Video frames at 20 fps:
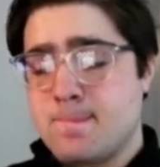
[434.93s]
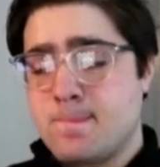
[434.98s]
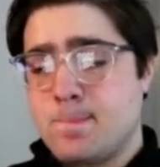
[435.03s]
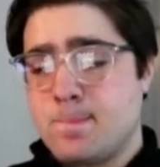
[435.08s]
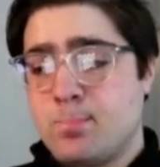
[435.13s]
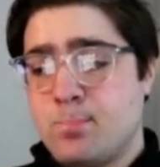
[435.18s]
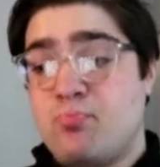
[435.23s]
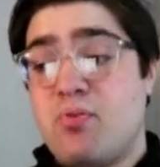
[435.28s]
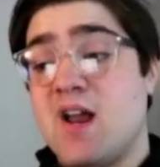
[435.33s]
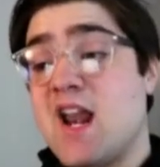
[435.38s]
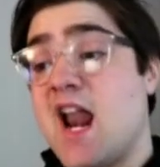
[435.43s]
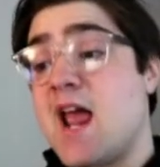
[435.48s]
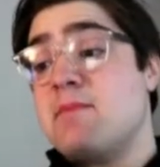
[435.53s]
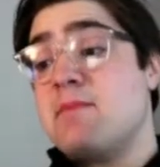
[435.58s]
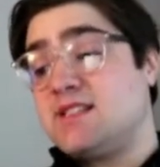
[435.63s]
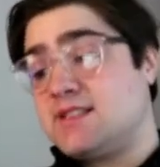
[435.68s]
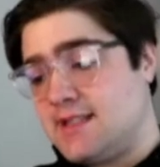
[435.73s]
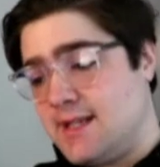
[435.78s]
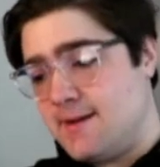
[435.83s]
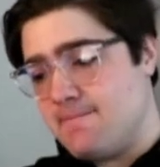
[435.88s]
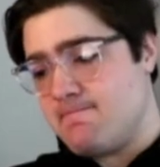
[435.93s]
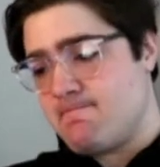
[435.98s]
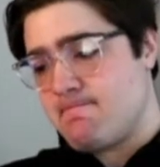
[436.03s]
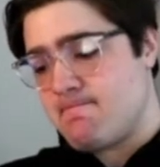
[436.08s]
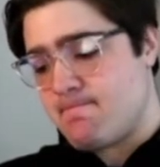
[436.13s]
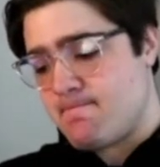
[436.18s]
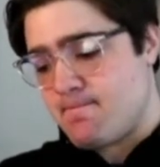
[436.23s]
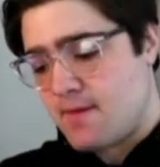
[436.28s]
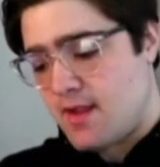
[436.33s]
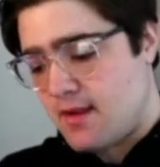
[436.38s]
But I missed it.
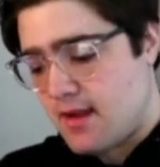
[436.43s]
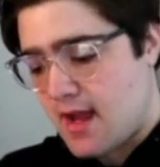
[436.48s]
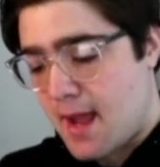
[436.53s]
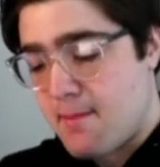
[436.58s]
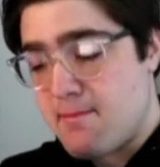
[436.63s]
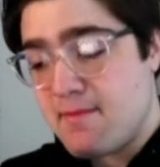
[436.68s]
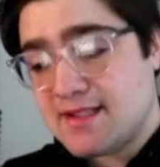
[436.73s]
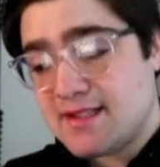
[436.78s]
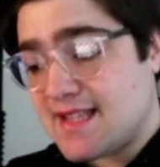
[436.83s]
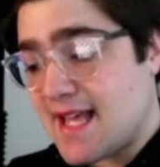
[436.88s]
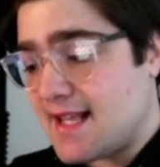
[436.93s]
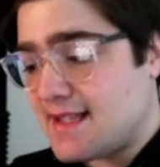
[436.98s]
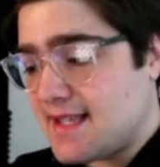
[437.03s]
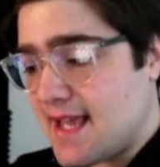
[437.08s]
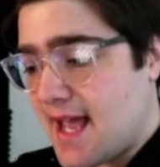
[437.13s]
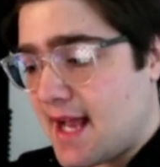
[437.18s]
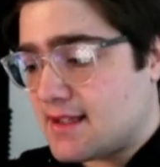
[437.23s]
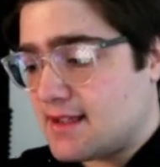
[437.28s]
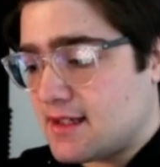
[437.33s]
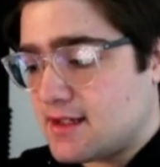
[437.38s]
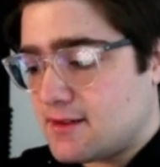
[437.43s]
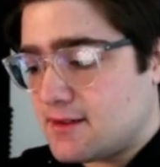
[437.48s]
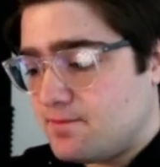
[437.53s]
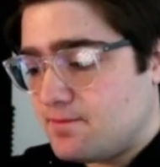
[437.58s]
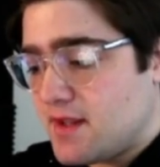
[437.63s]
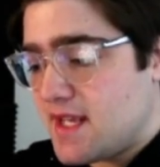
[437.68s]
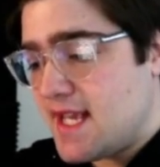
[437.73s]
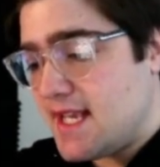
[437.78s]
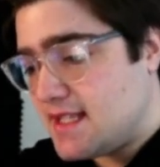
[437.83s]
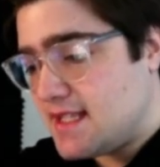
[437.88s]
I missed that tactic.
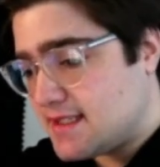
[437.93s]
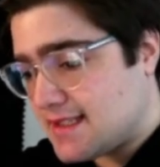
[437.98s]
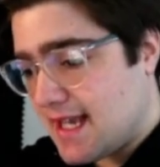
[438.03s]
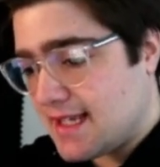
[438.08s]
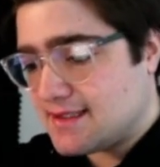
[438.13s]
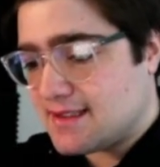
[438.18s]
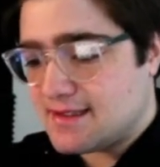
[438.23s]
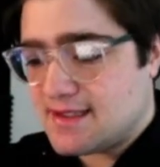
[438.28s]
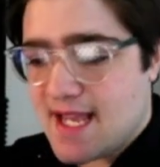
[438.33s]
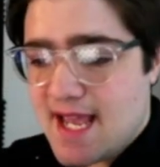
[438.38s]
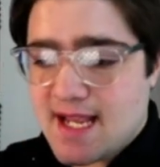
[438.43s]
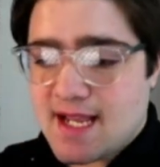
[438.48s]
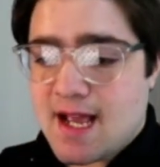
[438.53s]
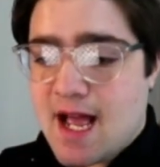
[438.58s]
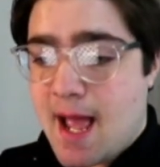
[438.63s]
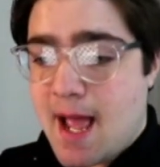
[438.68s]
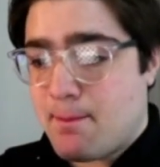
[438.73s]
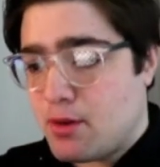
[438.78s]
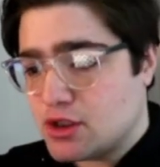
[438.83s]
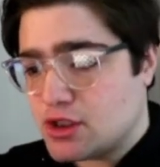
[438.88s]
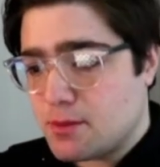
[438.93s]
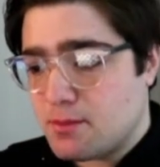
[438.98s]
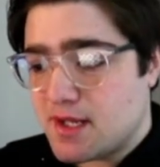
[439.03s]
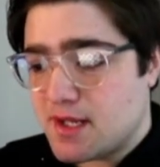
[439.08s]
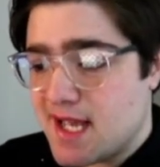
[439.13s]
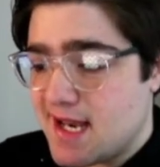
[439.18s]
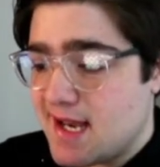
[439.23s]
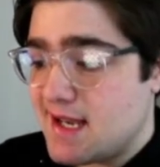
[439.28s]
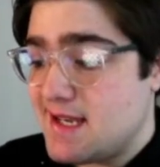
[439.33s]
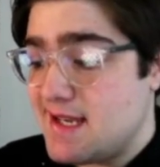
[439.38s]
He decides to take. I push up
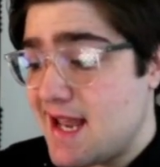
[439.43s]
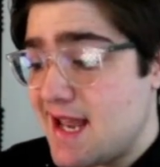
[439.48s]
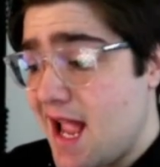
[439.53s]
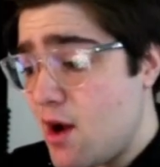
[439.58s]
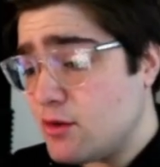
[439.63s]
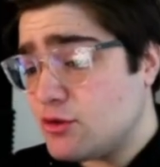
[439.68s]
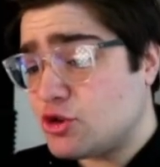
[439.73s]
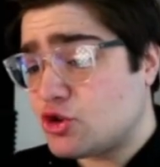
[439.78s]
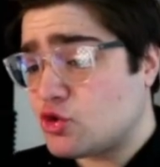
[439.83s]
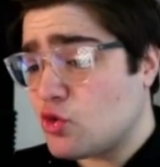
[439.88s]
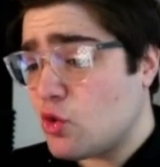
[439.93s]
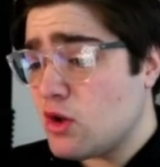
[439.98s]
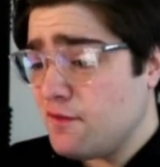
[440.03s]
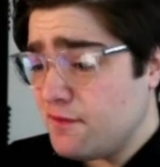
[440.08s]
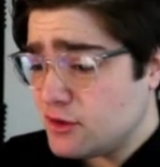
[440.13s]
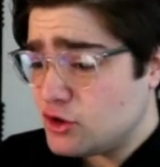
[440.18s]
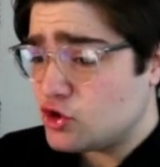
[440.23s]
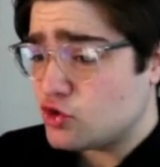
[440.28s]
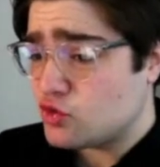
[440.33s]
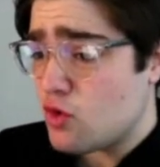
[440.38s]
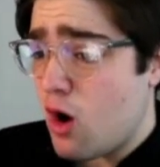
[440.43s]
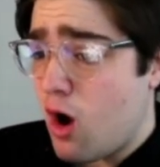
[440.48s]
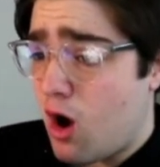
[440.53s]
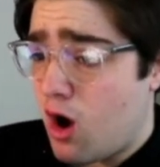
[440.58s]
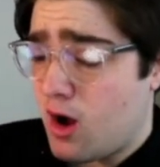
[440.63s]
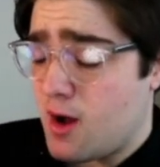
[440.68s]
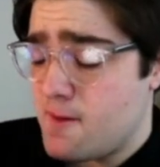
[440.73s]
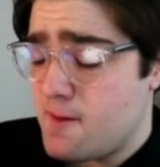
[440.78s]
again. Now it's sort of a draw.